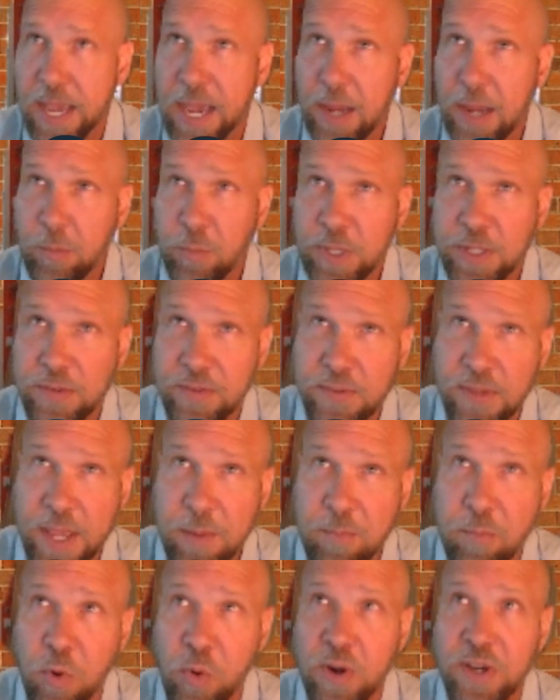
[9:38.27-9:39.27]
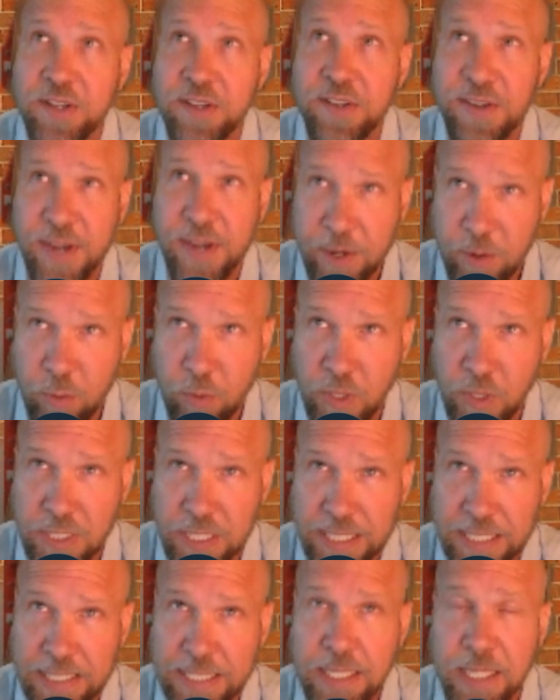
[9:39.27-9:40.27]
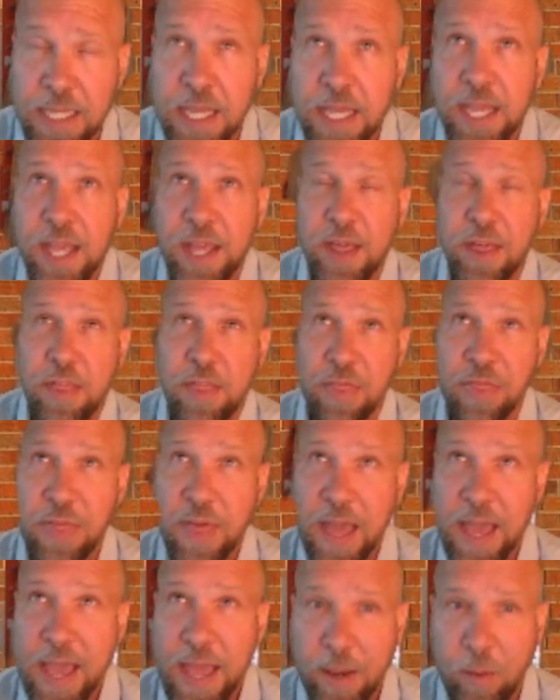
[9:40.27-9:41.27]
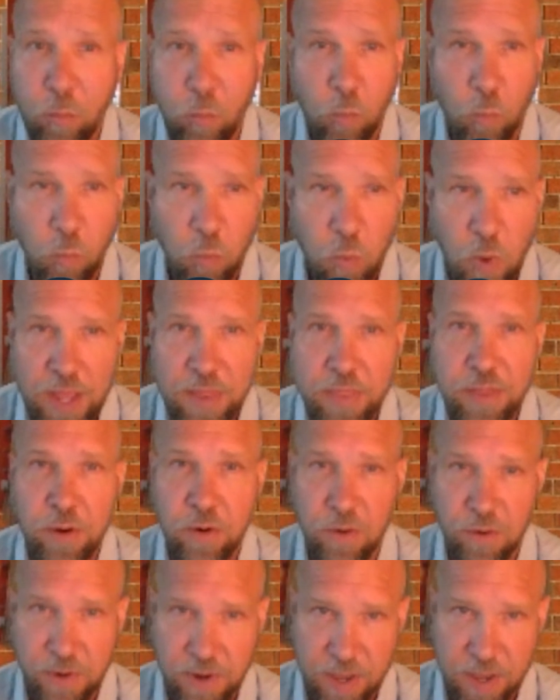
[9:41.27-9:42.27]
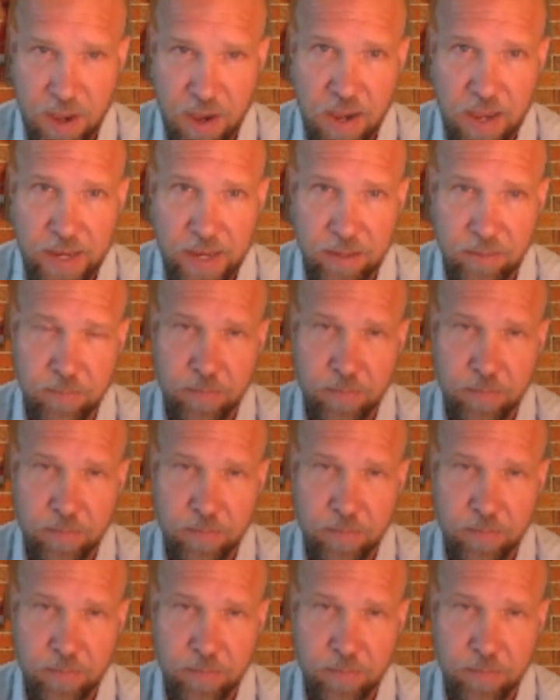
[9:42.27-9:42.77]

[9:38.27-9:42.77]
I would say more generally that whether or not